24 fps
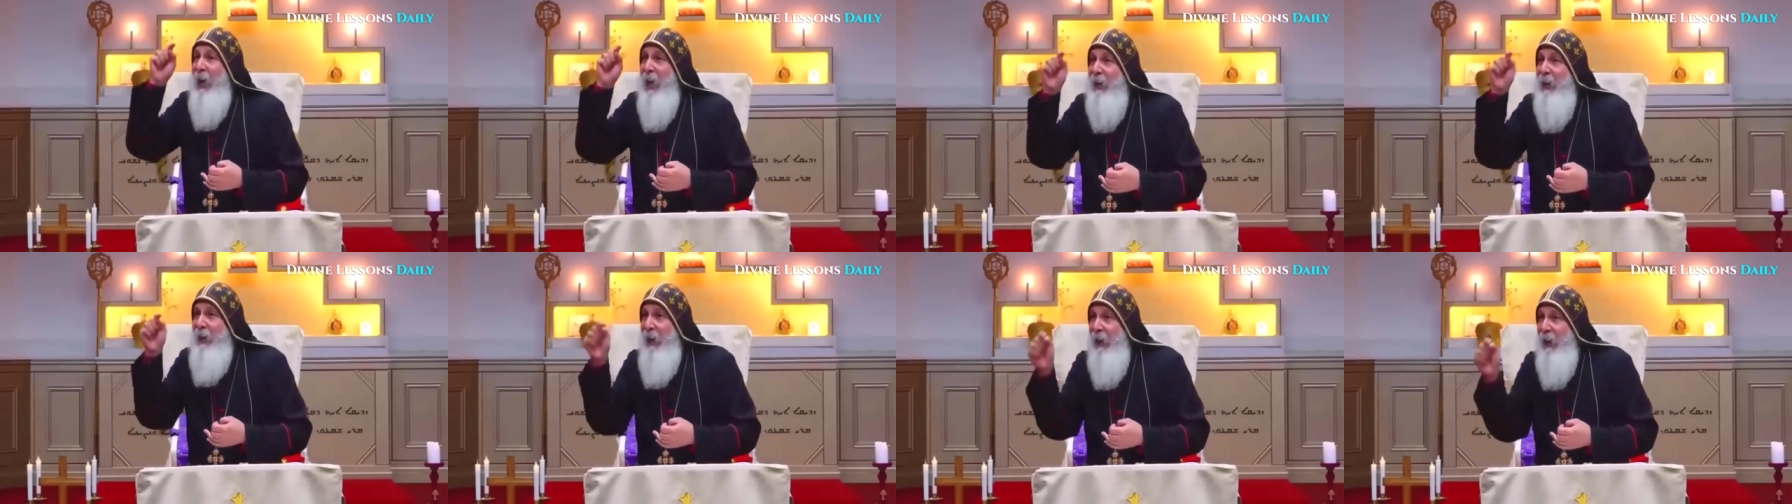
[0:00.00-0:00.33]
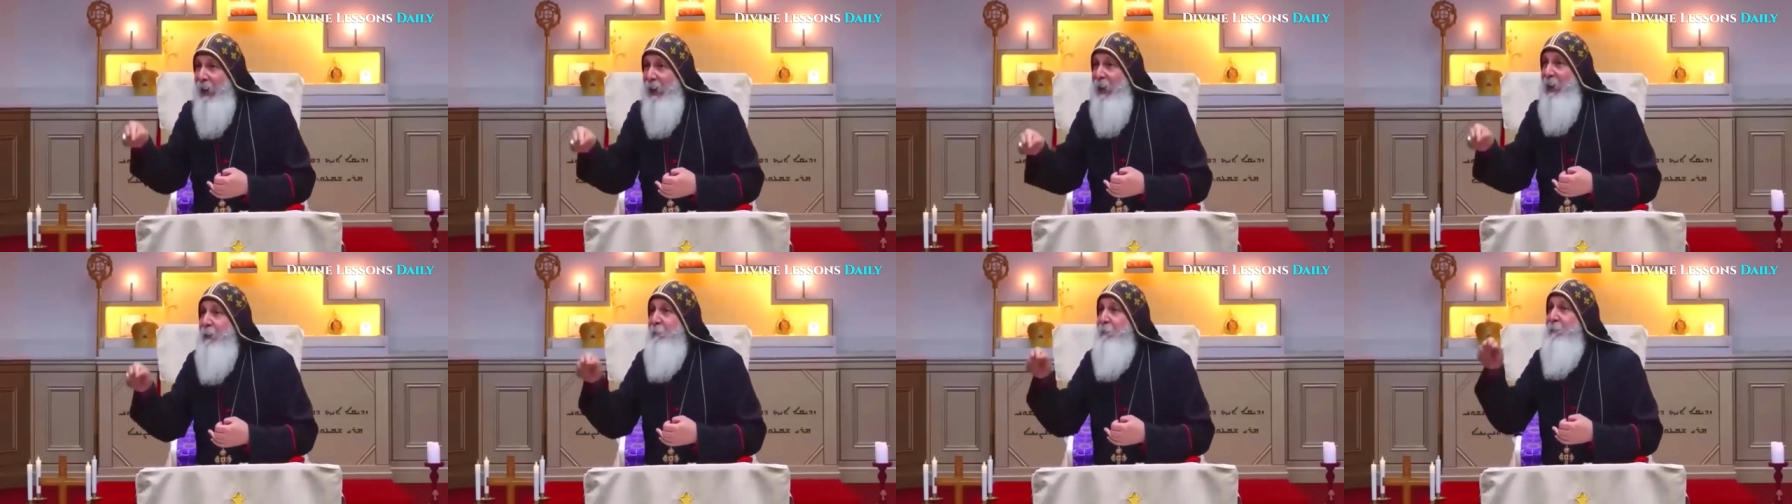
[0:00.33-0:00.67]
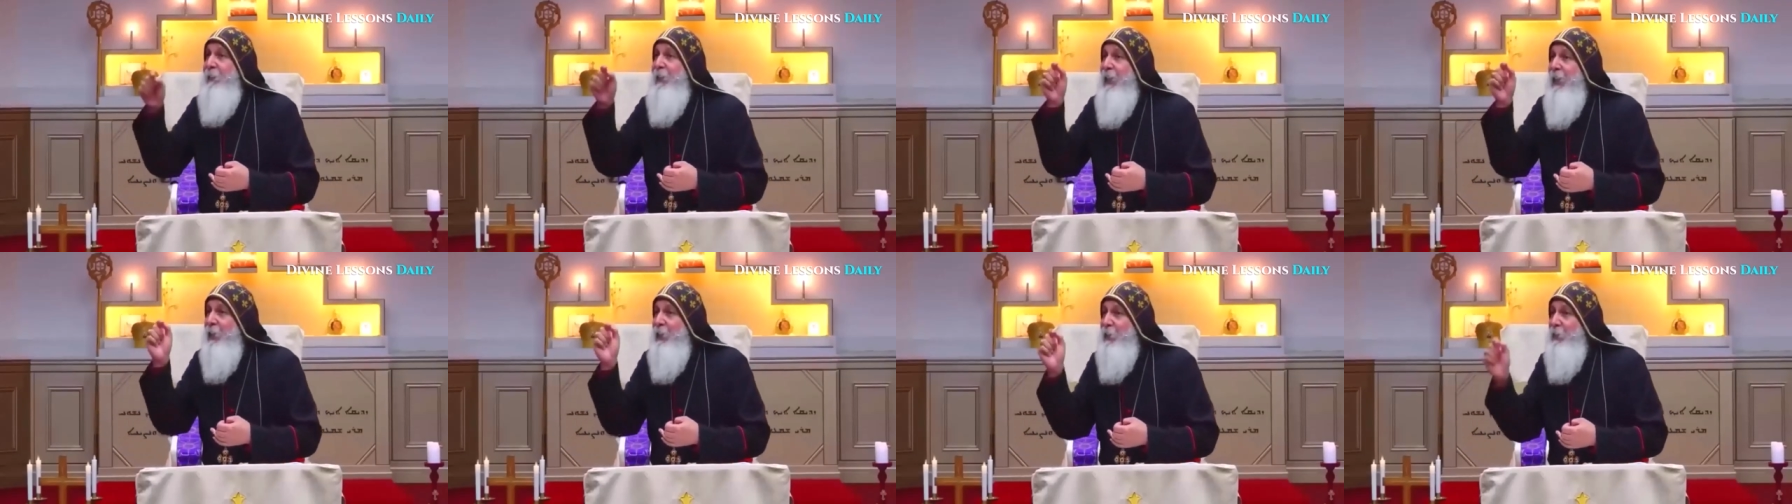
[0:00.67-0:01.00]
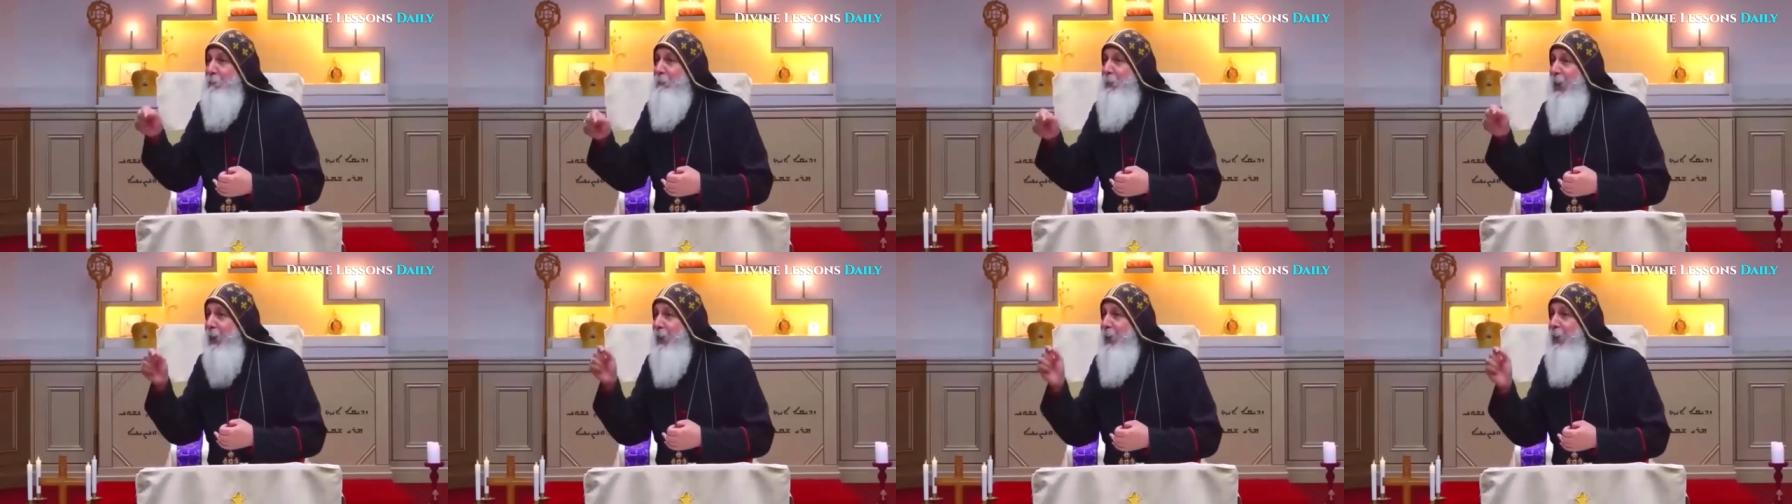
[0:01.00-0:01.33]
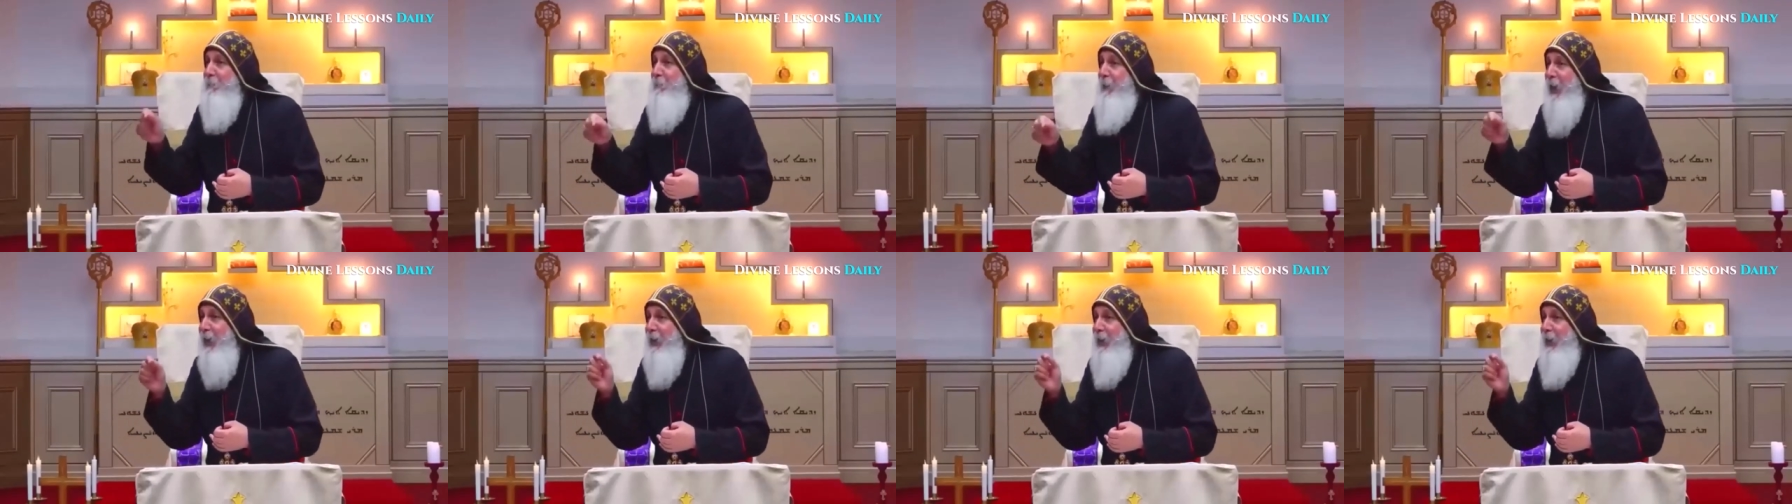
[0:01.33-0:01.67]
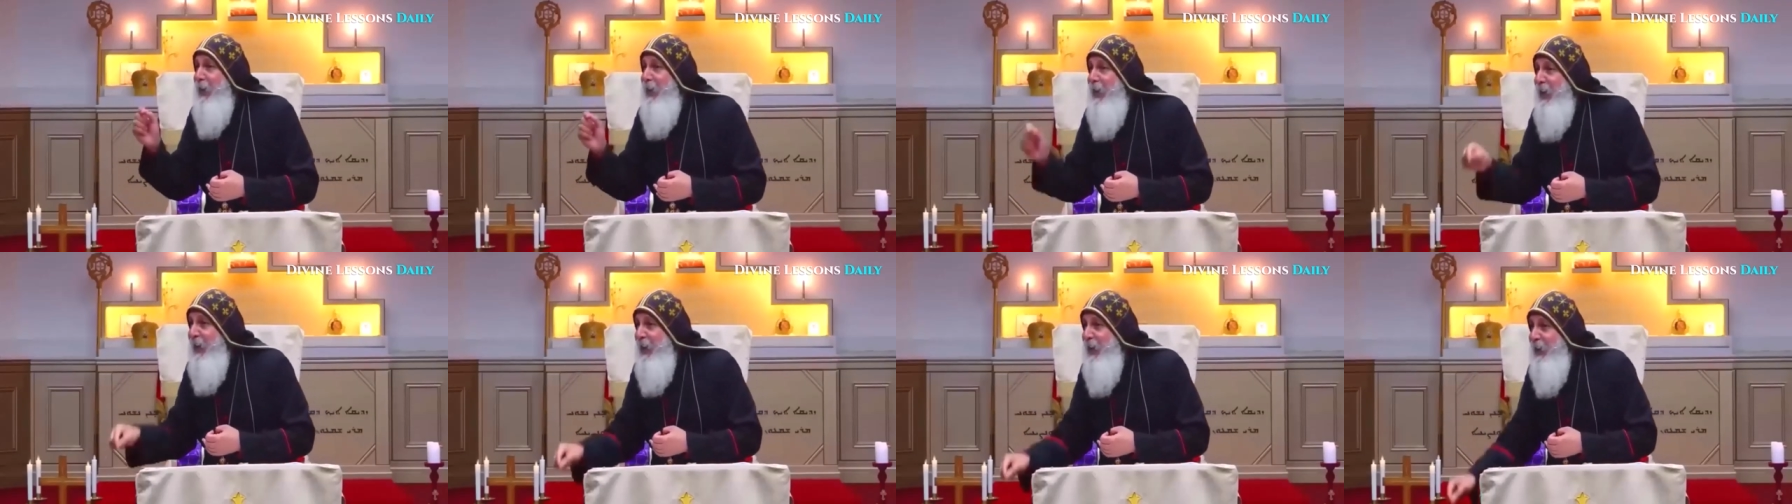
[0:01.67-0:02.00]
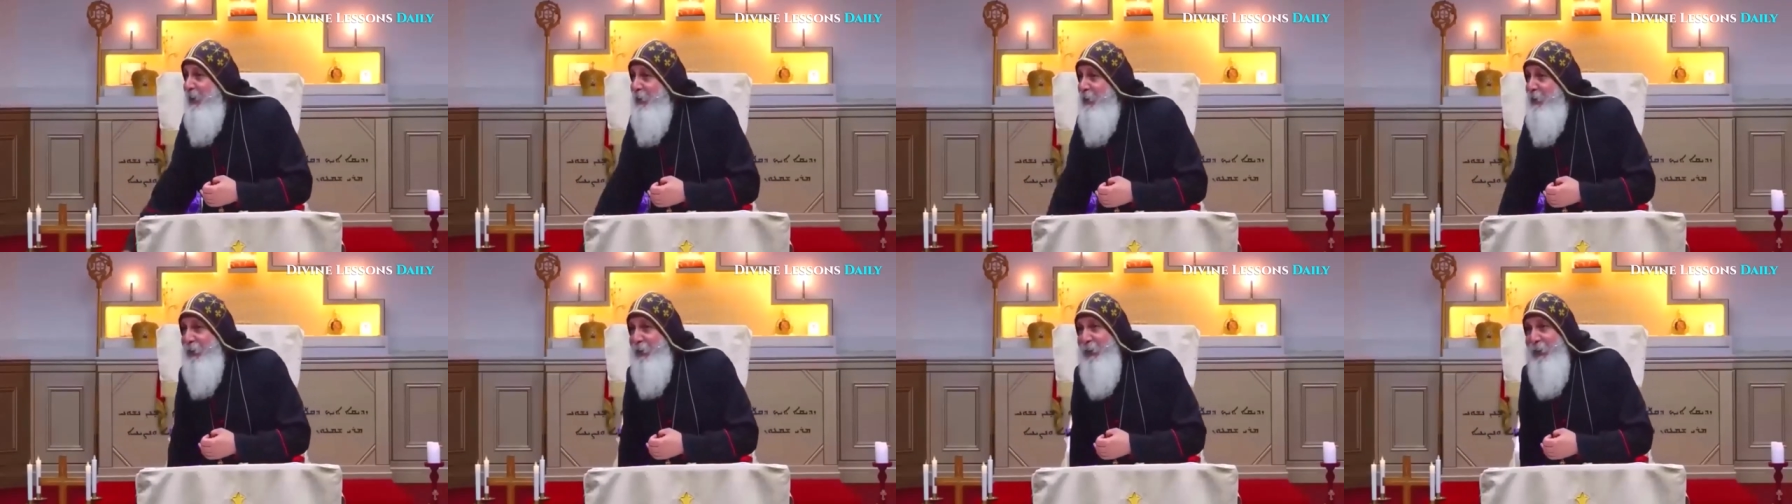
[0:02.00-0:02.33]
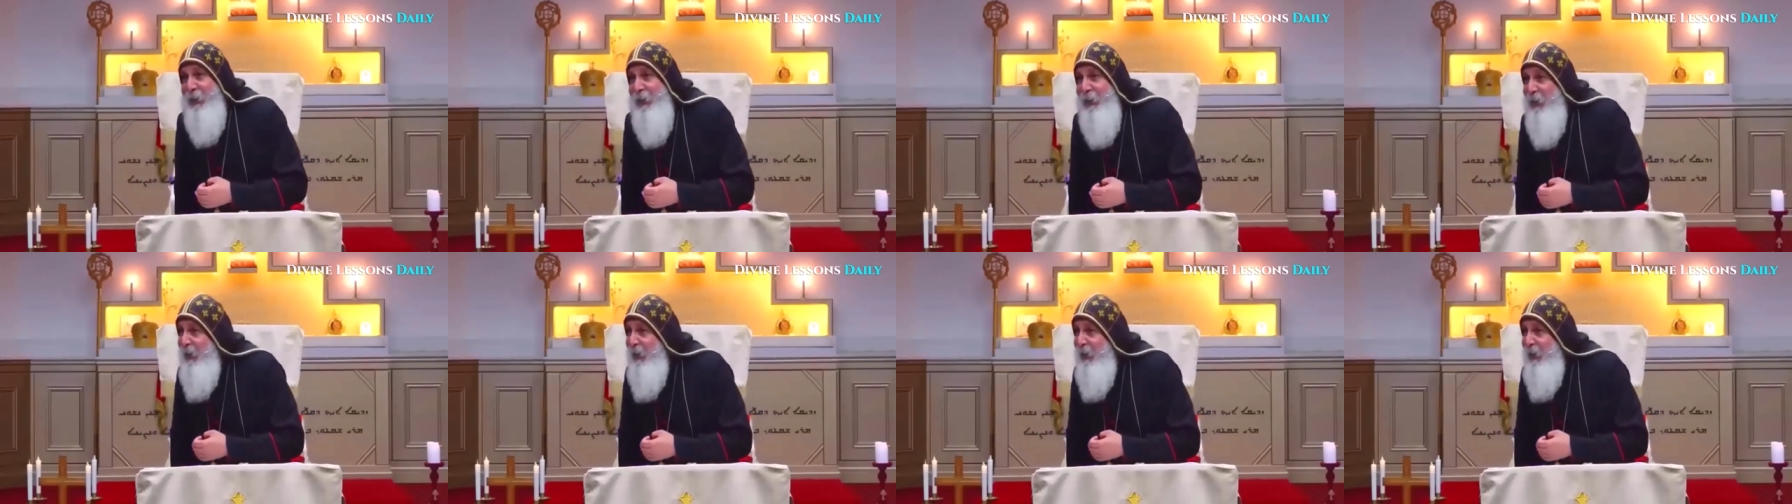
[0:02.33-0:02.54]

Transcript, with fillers: going to live these many, many years?